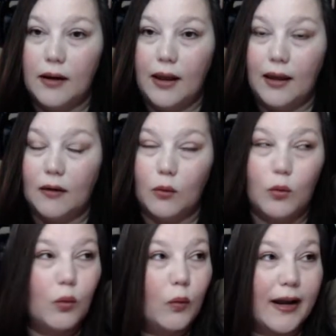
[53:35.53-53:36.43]
Now,
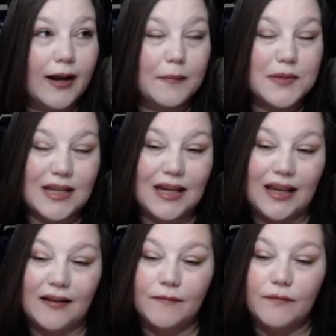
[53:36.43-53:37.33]
we have got
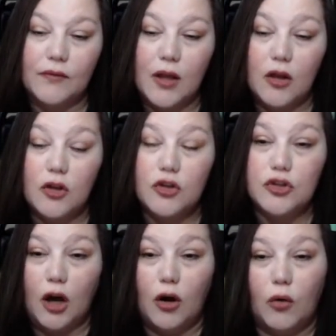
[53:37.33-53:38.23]
obsidian.
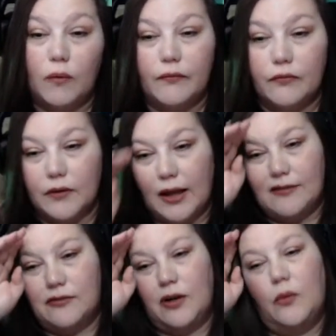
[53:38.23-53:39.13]
So,
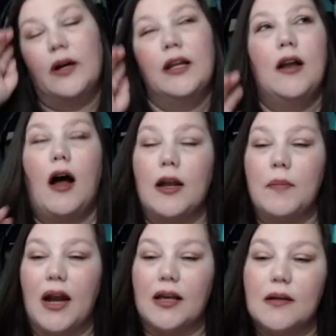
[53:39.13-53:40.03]
if we wanted
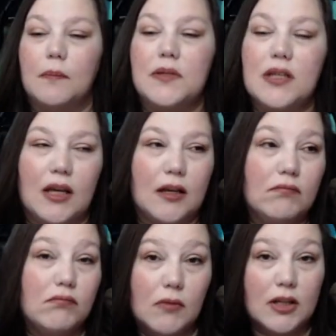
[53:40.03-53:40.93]
automatic
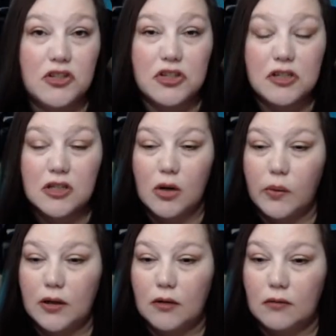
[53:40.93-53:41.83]
obsidian, let's just say
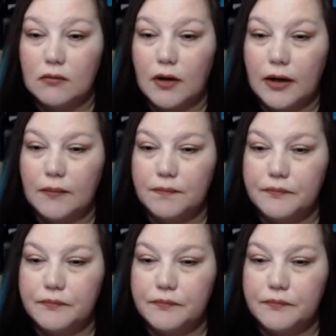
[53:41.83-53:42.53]
we do, right?